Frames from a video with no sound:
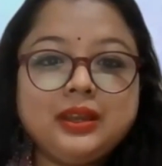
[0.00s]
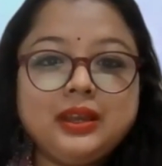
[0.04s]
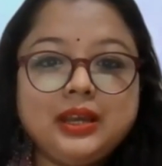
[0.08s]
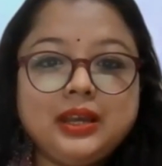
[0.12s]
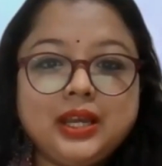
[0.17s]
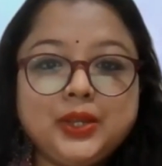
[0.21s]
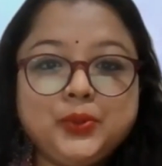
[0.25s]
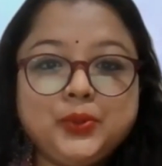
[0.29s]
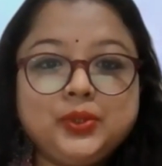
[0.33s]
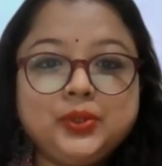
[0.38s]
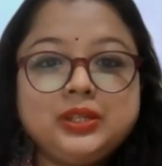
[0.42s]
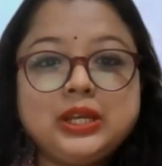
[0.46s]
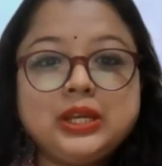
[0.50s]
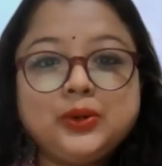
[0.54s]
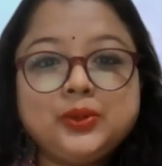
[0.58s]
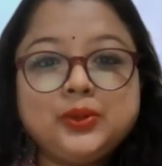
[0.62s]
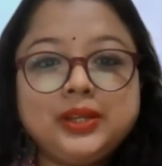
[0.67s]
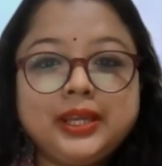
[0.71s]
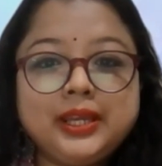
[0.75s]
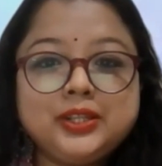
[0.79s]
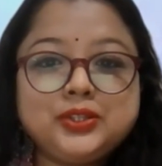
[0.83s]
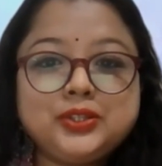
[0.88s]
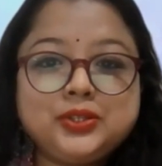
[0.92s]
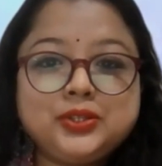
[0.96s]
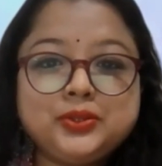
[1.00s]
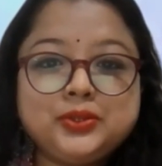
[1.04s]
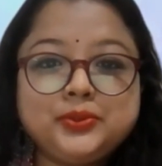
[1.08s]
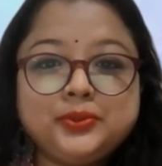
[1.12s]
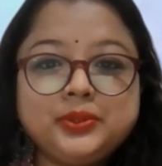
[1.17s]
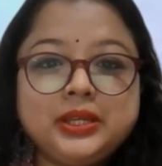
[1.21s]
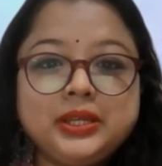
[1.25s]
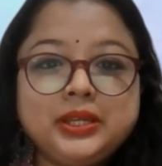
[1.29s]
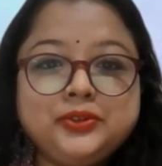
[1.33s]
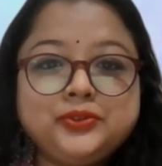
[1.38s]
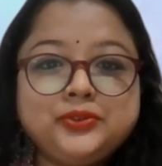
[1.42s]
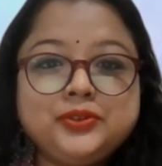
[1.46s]
I would now like to
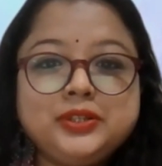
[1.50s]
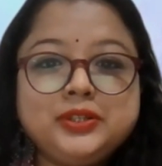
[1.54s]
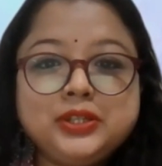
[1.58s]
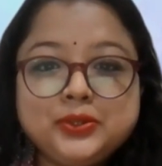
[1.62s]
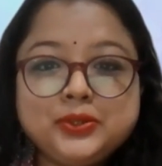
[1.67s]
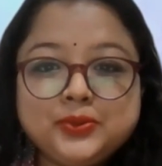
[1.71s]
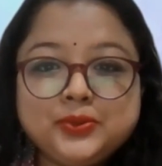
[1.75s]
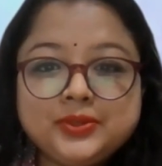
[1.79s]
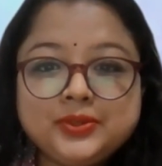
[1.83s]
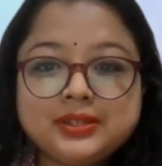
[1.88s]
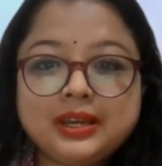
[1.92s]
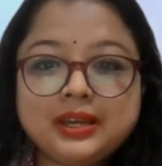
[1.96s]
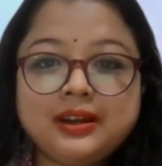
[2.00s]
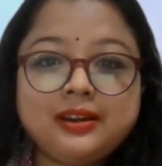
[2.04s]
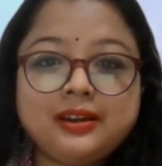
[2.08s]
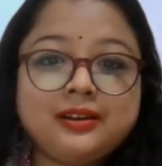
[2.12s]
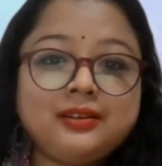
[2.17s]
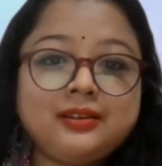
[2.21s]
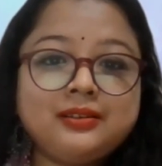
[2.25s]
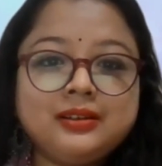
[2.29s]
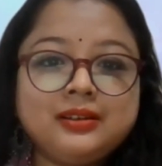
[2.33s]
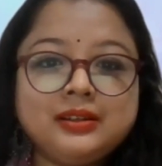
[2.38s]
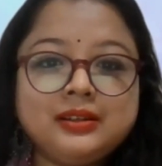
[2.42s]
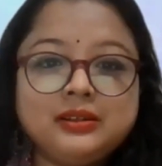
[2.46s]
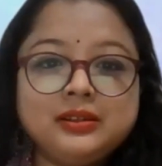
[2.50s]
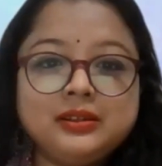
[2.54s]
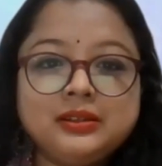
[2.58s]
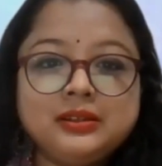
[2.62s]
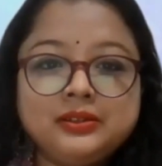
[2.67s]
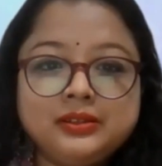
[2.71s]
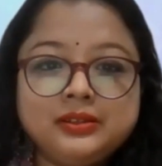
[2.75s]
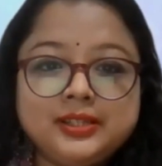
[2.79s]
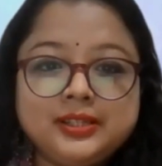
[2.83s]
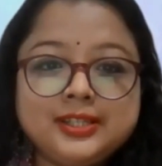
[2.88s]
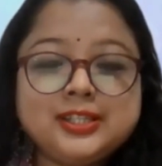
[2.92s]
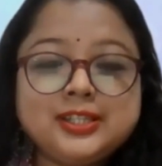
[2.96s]
introduce our
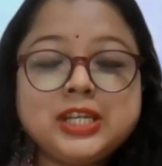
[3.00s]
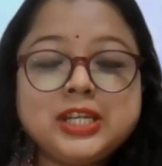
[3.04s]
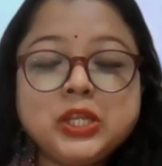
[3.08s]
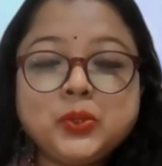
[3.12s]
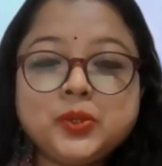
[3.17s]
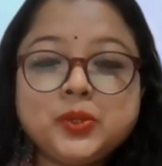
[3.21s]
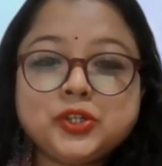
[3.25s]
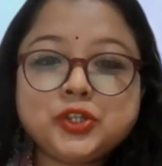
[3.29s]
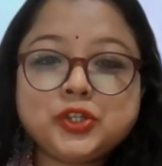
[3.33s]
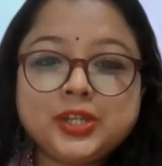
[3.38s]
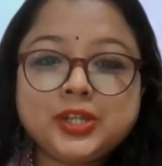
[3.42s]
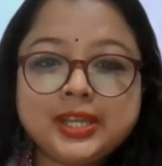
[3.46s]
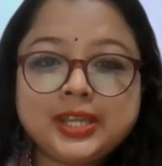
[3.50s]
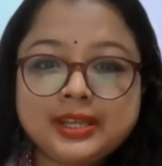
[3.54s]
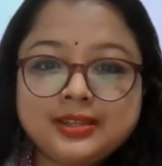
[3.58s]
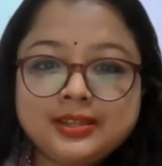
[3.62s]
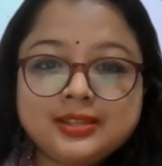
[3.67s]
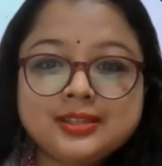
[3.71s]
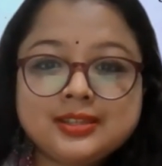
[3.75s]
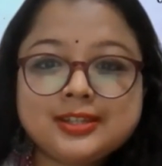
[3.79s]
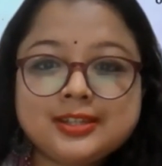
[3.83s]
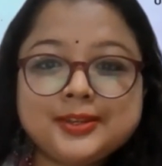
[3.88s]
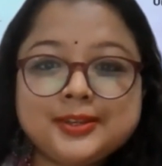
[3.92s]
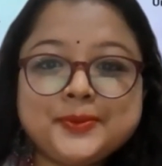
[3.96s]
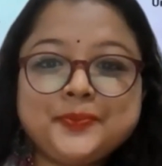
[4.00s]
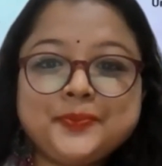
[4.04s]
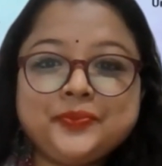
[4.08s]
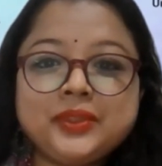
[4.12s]
distinguished guest,